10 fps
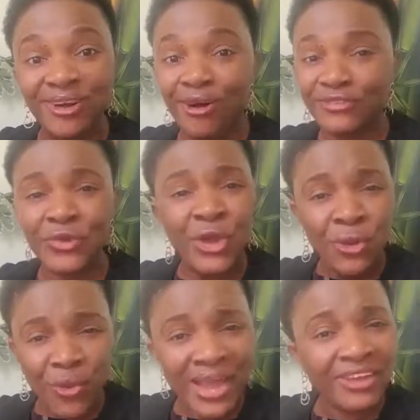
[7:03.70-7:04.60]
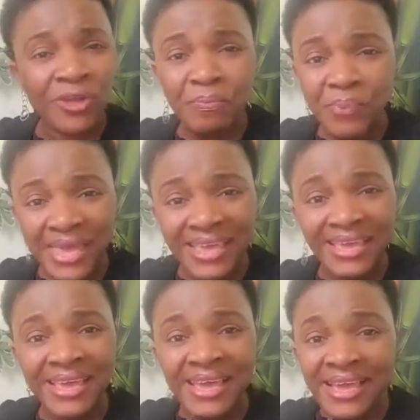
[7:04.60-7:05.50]
us, we cannot
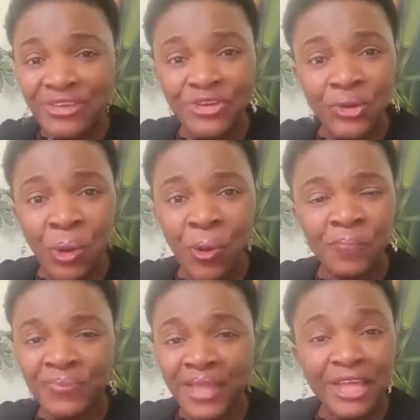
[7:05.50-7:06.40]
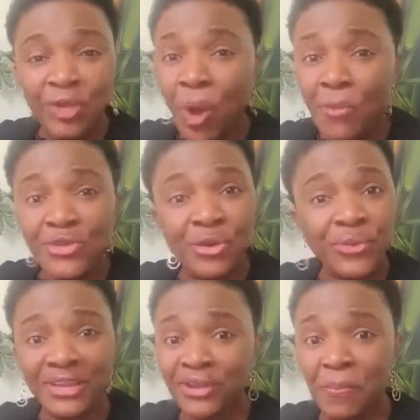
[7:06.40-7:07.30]
be, in communion
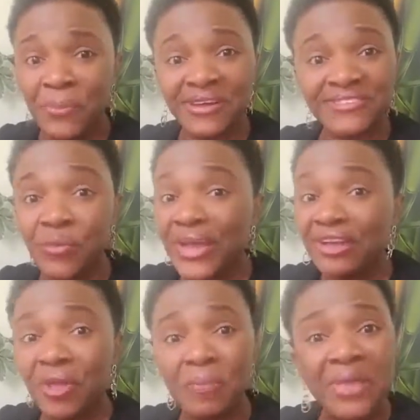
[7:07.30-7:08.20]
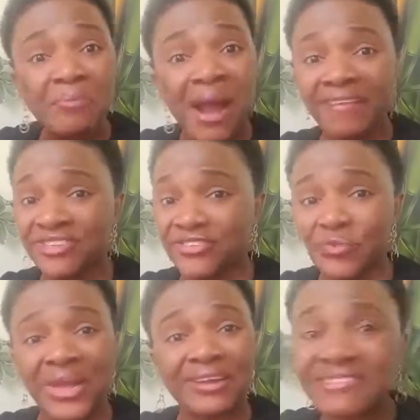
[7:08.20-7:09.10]
with another person. We cannot be in marriages.
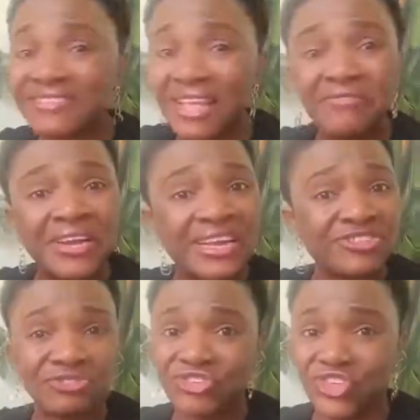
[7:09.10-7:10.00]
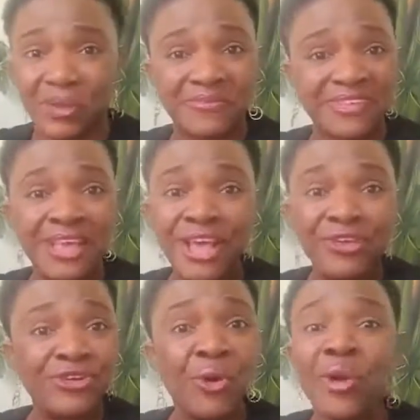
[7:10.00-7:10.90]
We cannot stay in relationships.
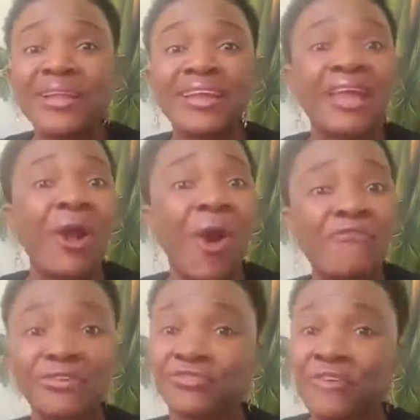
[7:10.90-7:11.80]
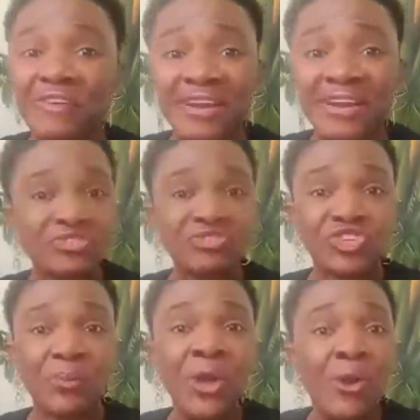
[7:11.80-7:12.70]
What can I offer to a
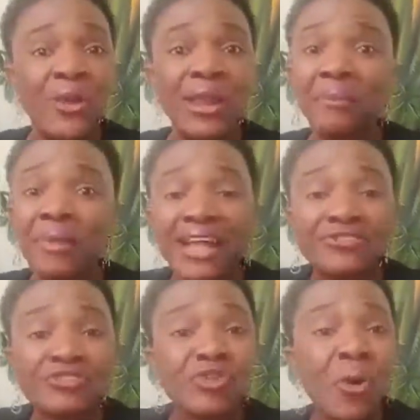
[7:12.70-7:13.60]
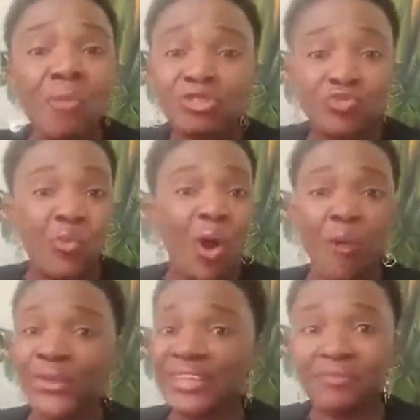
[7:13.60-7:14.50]
relationship when I'm at so much war
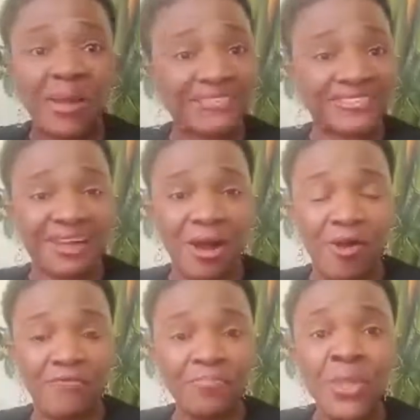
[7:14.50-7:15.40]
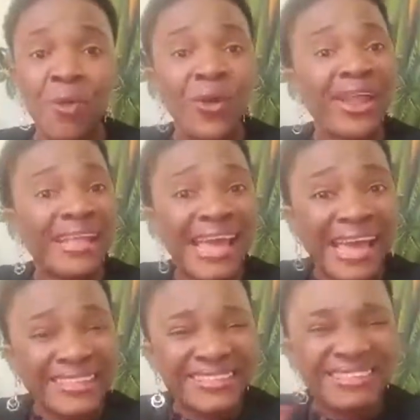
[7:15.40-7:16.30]
within myself? When I
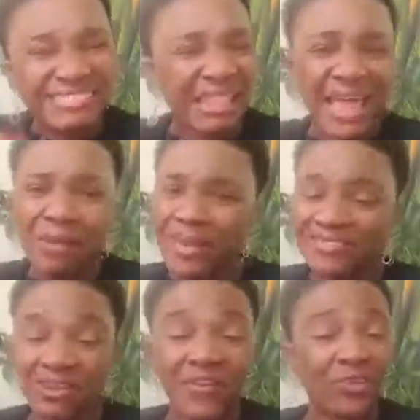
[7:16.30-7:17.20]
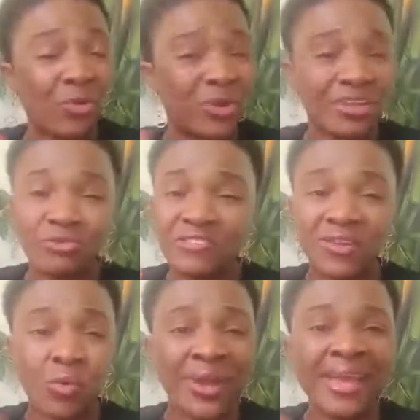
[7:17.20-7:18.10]
dislike myself, I don't want to use
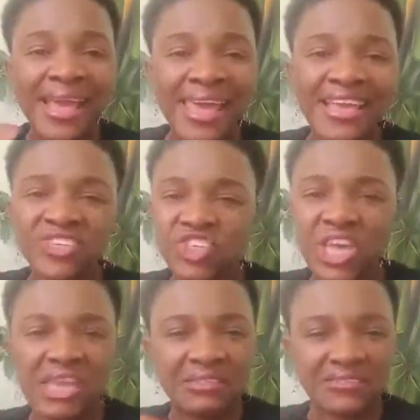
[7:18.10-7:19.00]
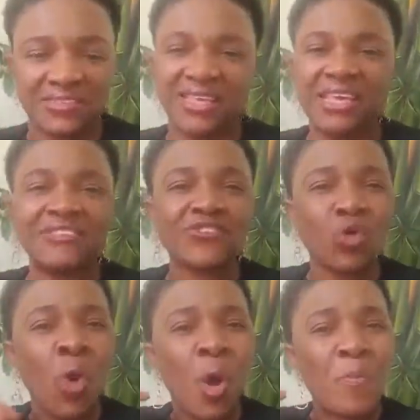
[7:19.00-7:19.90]
the word HAT. It's
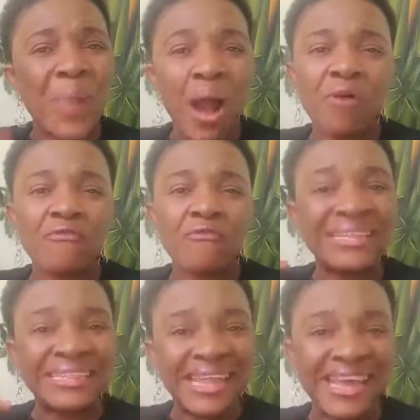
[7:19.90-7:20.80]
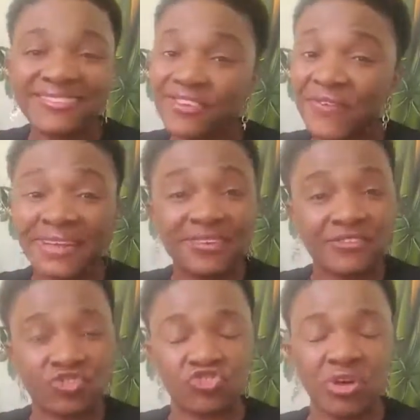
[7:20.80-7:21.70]
so powerfully negative and
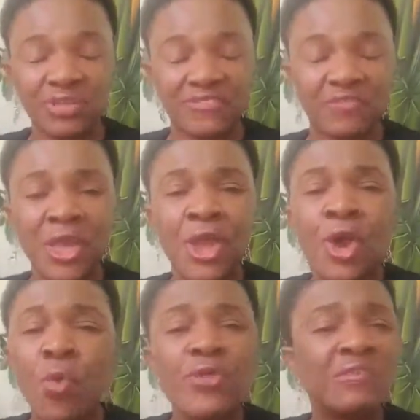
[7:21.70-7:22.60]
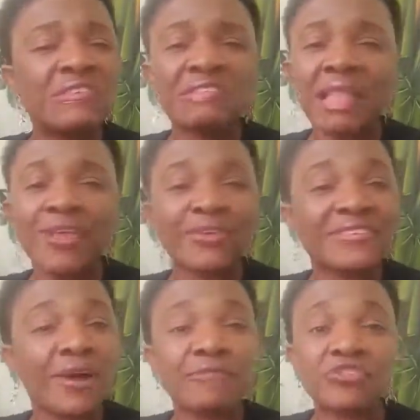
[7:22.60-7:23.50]
destructive. When you dislike
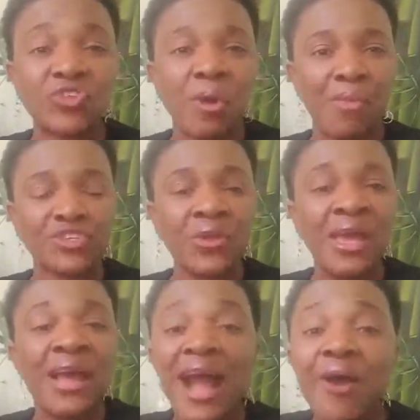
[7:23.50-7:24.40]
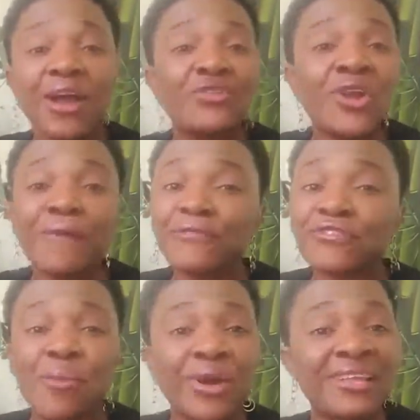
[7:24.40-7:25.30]
yourself so much, how can you love
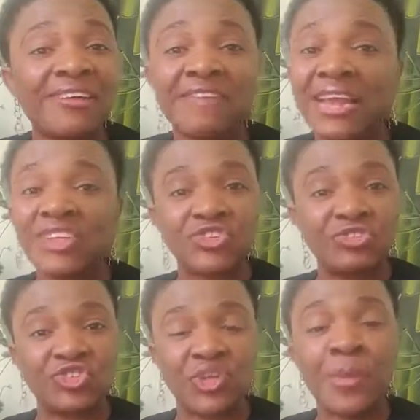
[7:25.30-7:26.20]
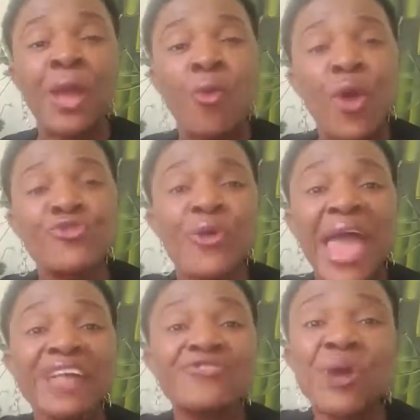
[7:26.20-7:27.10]
someone in a relationship? When you
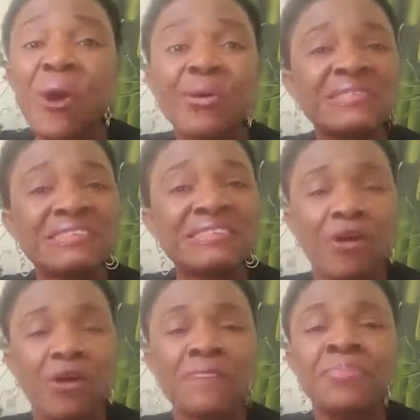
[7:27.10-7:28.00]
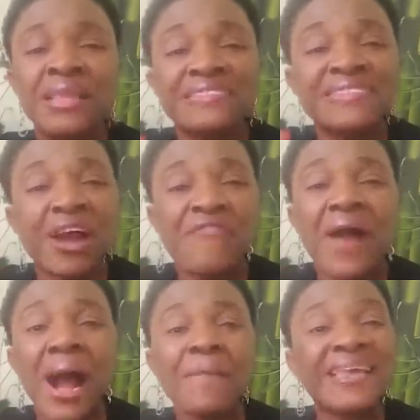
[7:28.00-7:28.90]
hate your own self,
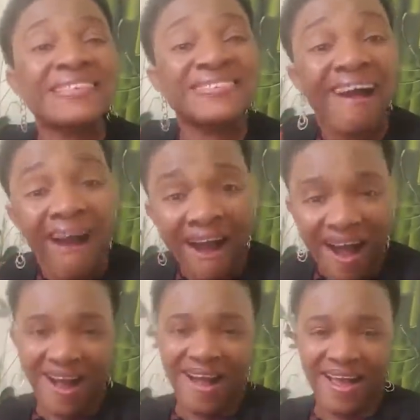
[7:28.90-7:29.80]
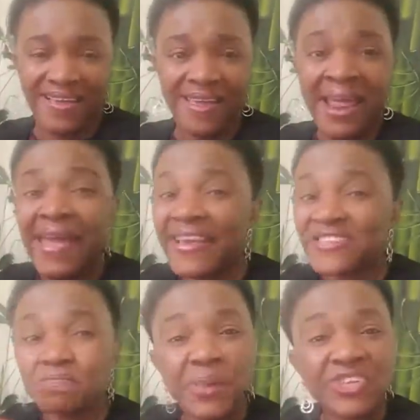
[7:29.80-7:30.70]
self-harm is high,
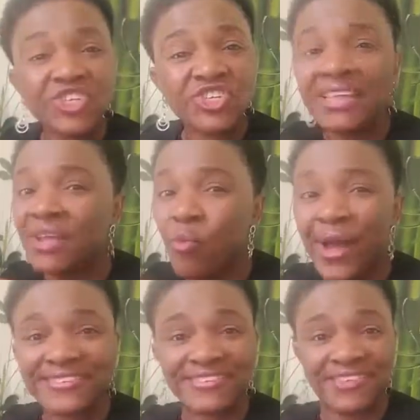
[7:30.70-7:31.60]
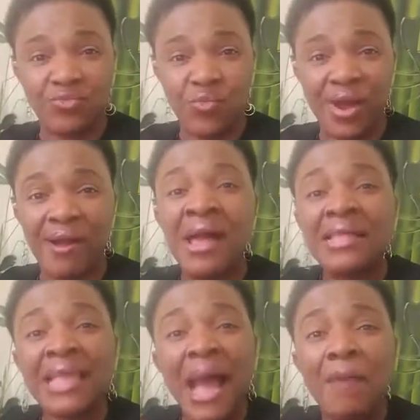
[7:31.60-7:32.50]
especially in the Western world.
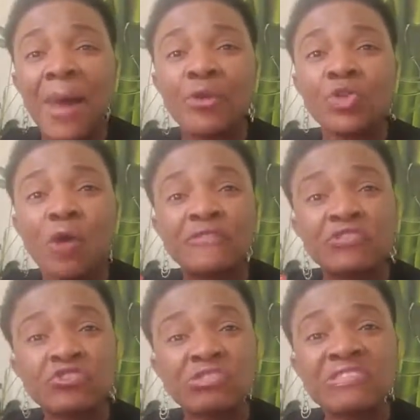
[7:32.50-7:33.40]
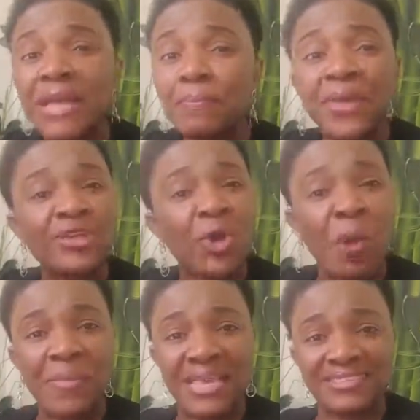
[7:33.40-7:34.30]
The amount of suicide being
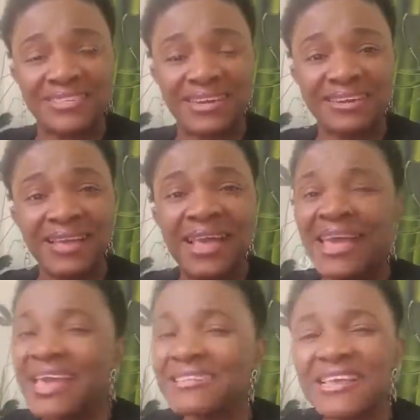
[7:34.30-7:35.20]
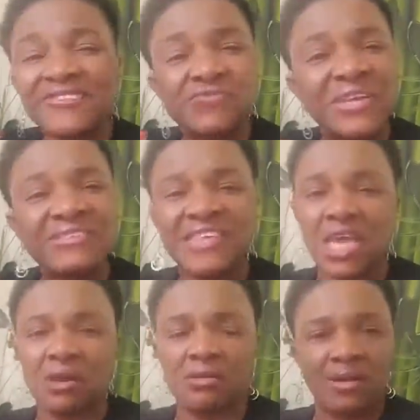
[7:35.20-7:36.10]
committed, it is
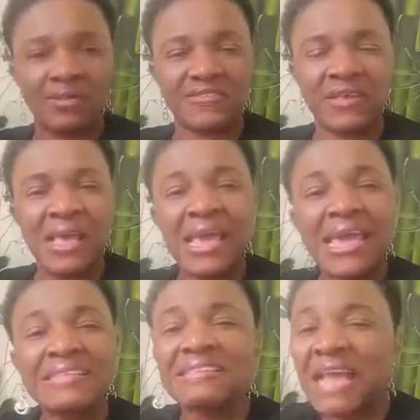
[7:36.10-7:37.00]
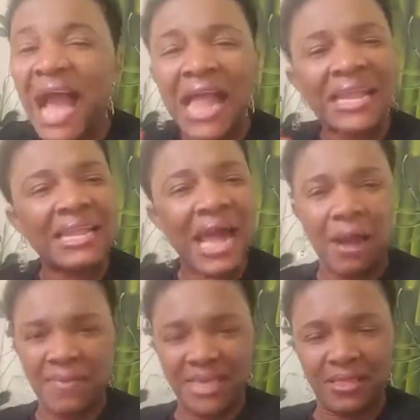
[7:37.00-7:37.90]
ridiculous. It is
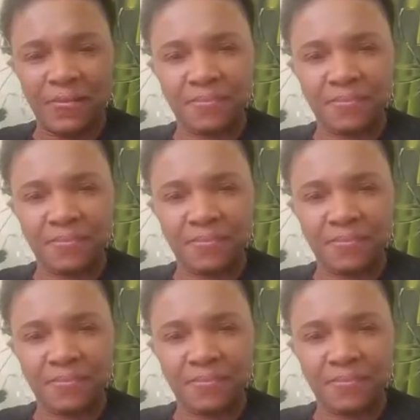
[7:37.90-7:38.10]
alarming.